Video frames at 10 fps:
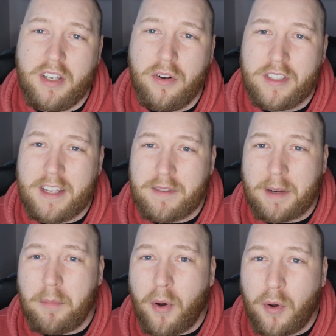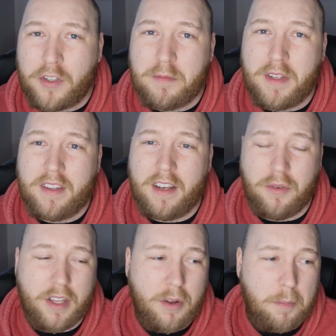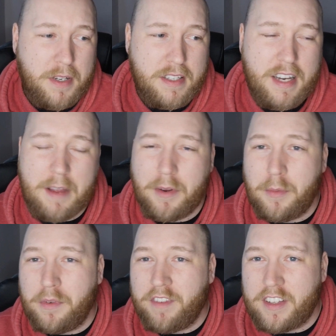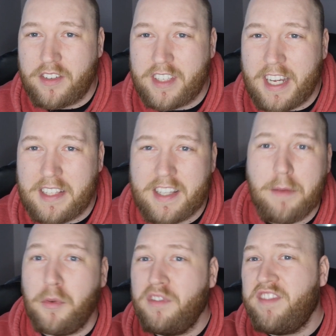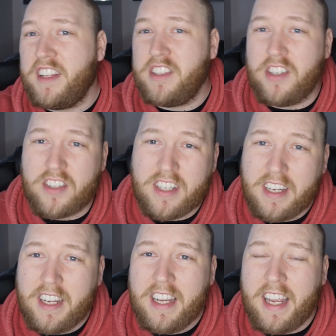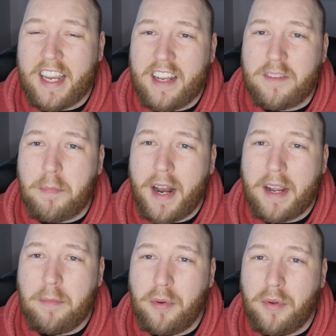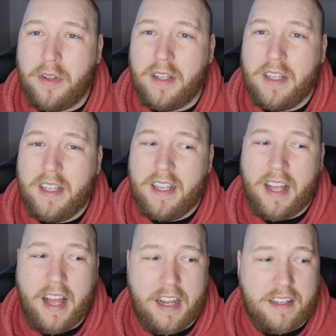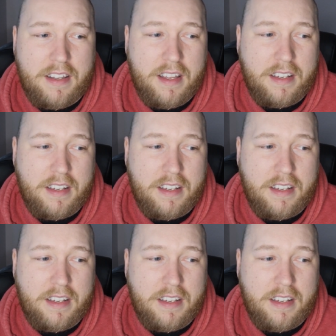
teams like Portsmouth, I know they got beat today, but you wouldn't fancy us against them. You wouldn't fancy us against Blackpool either.